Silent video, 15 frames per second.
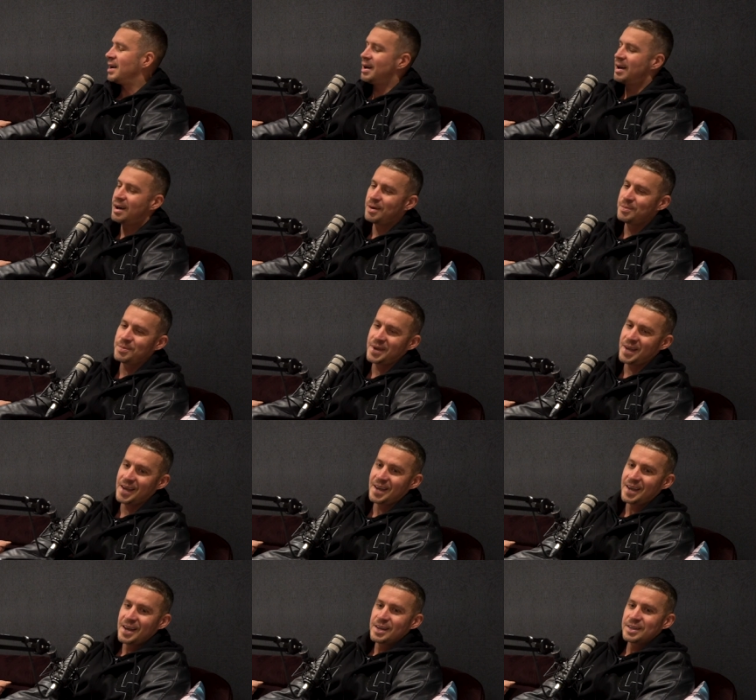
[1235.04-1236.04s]
Oh,
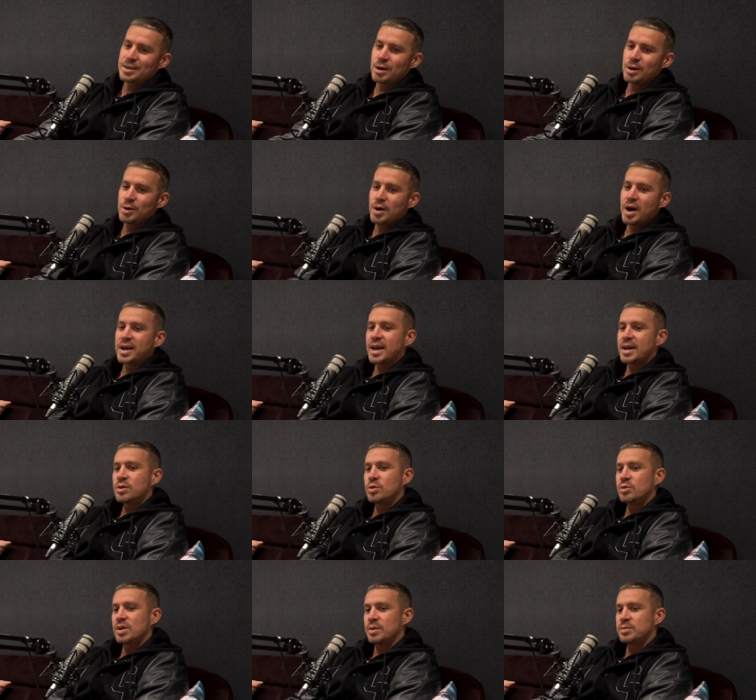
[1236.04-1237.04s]
mate. So I get
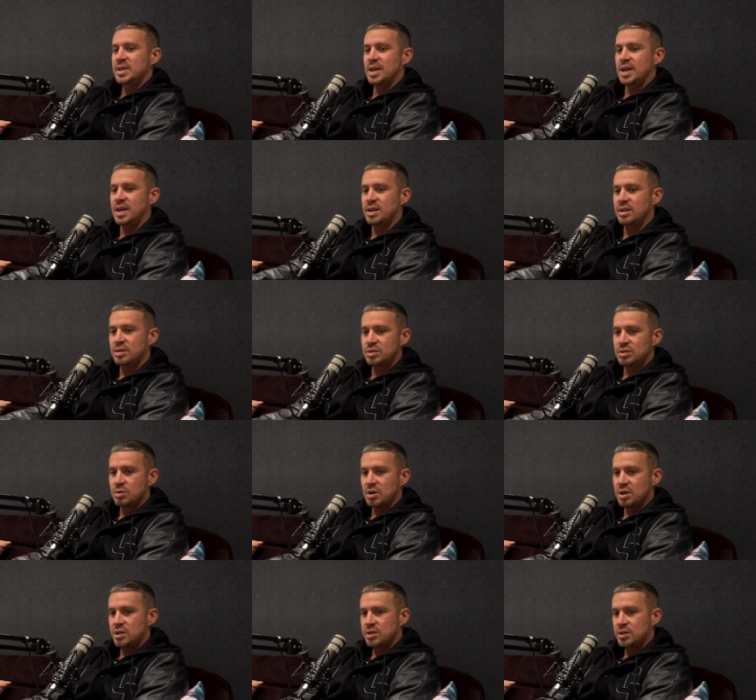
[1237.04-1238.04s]
called up to the England
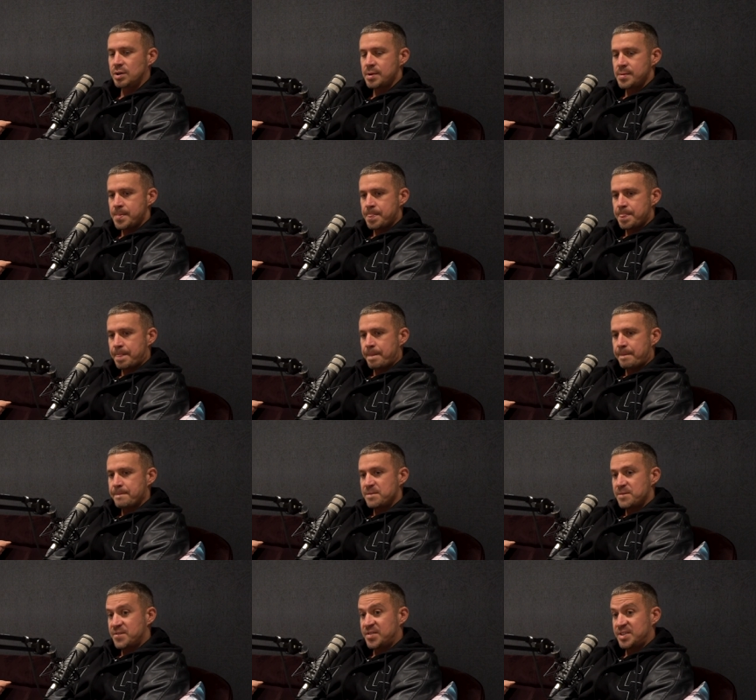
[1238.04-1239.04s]
squad,
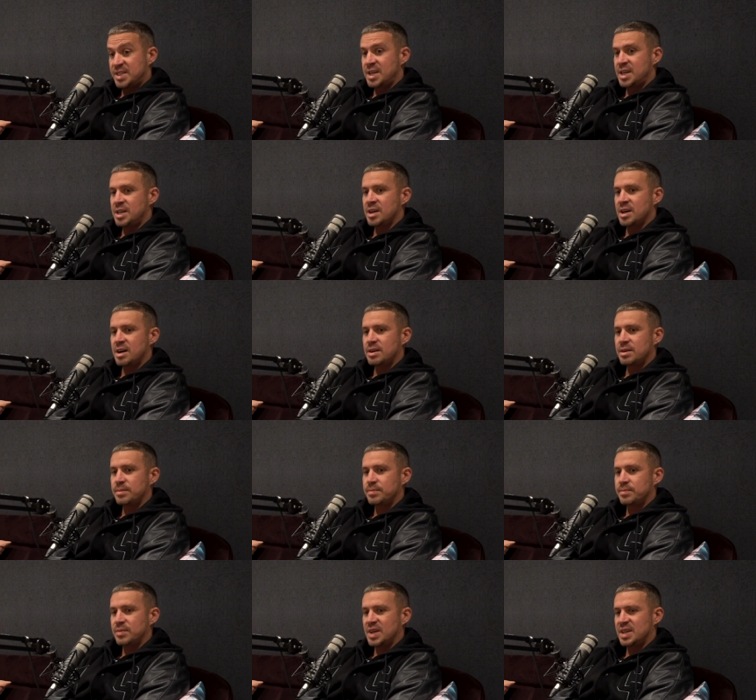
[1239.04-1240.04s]
senior.
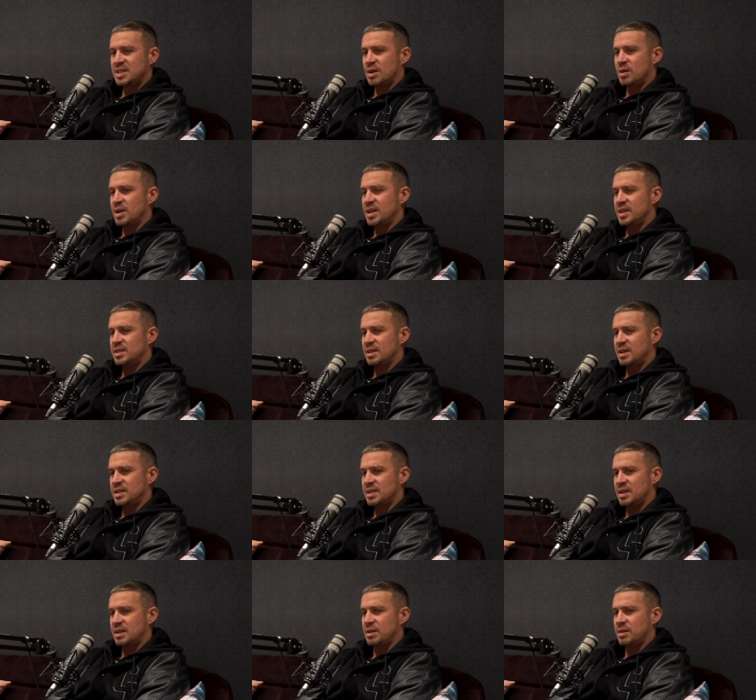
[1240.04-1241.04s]
It's a, it's,
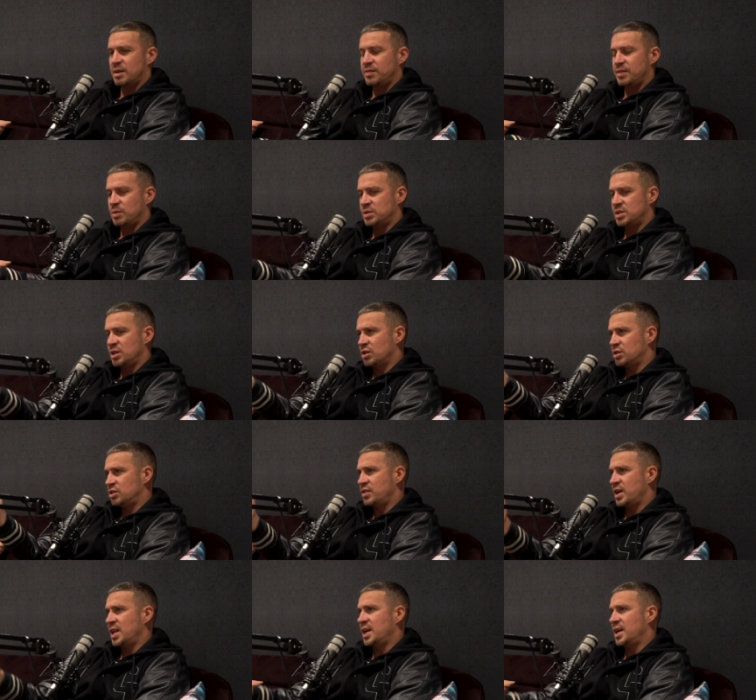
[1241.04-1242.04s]
it's a, it was the
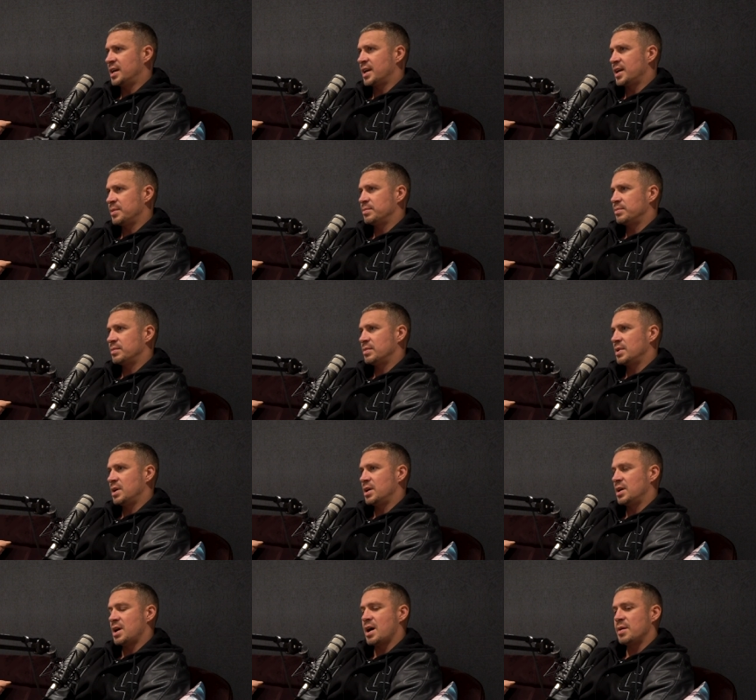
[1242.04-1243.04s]
Australia game,
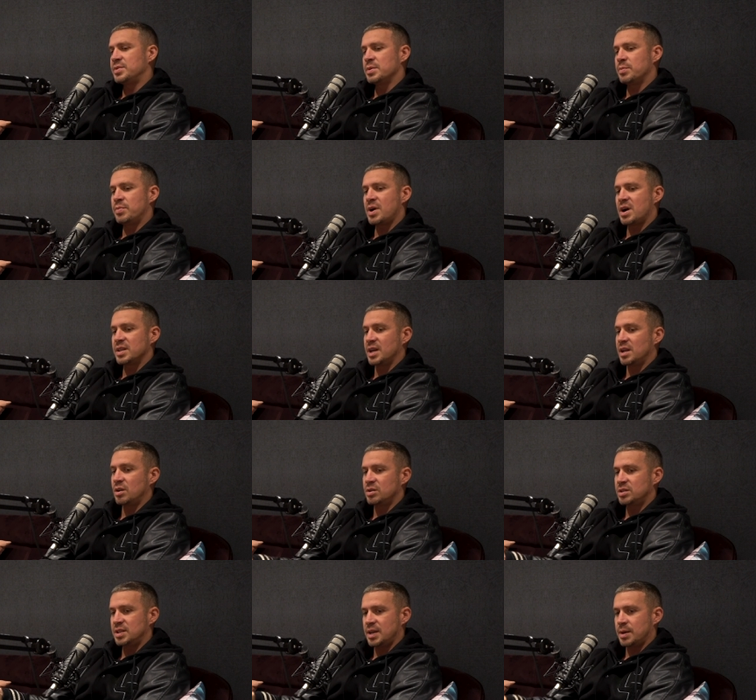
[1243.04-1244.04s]
uh, Upton Park. They
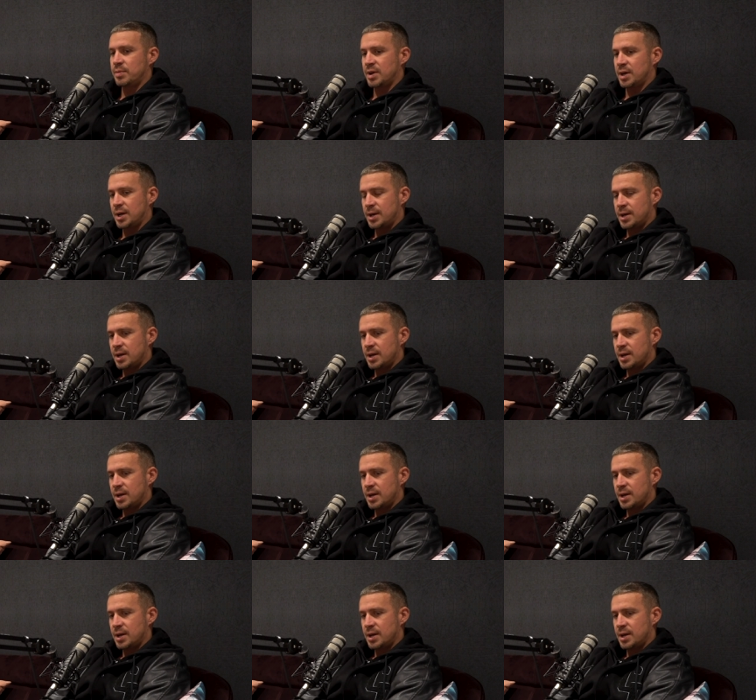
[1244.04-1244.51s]
lost it, but